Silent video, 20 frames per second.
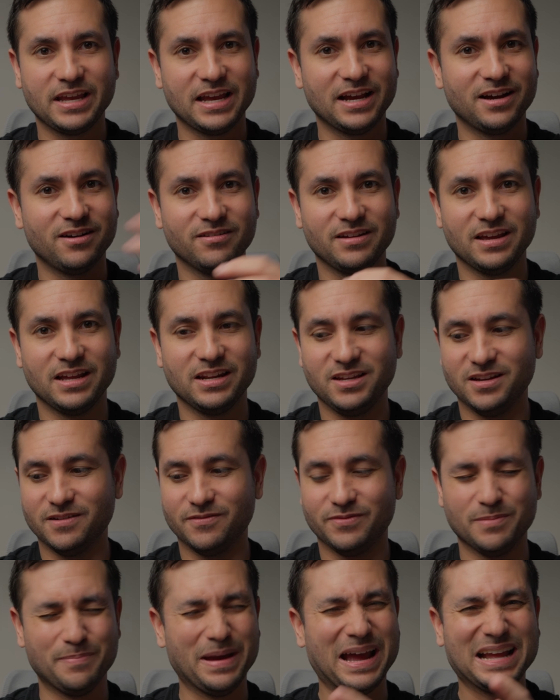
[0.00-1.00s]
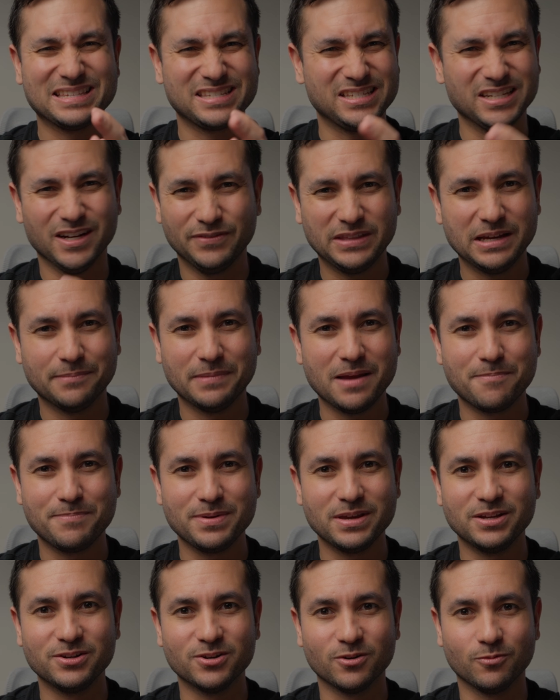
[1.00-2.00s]
out any of the bad stuff that might
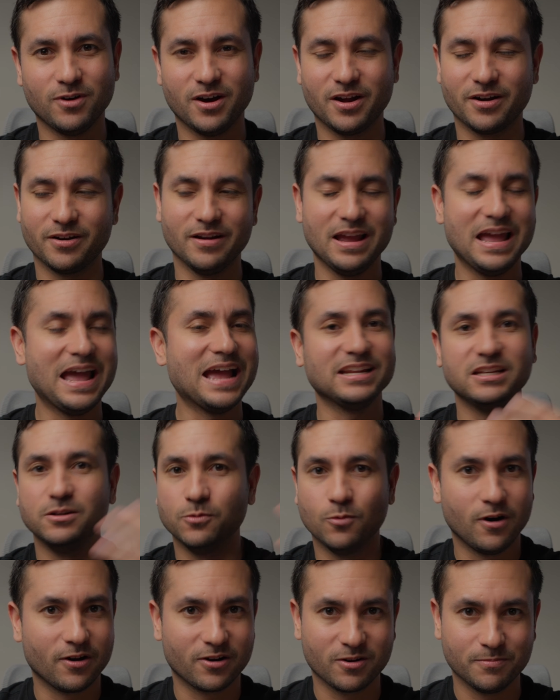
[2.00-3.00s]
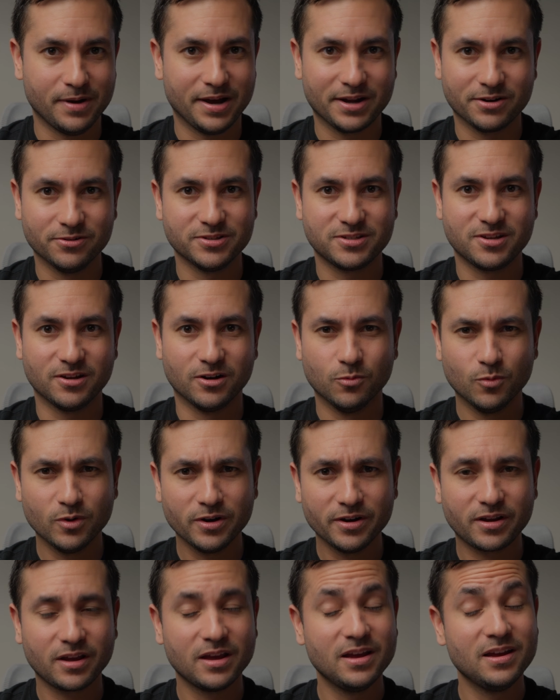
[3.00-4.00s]
be in your water, any water bottle is going to
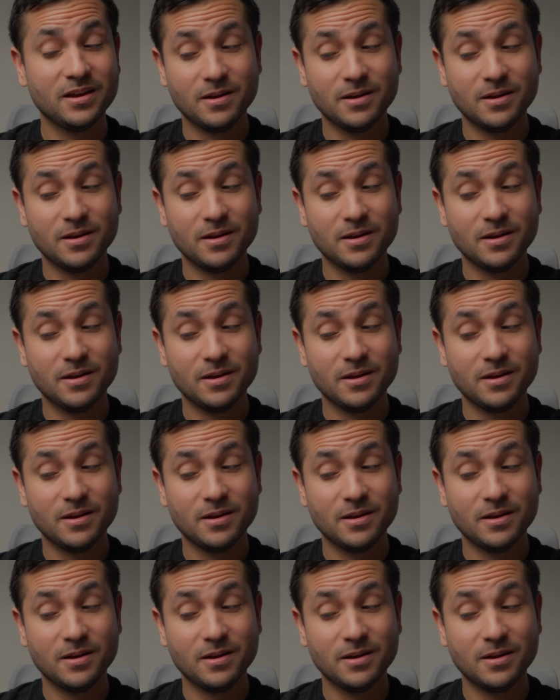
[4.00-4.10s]
work.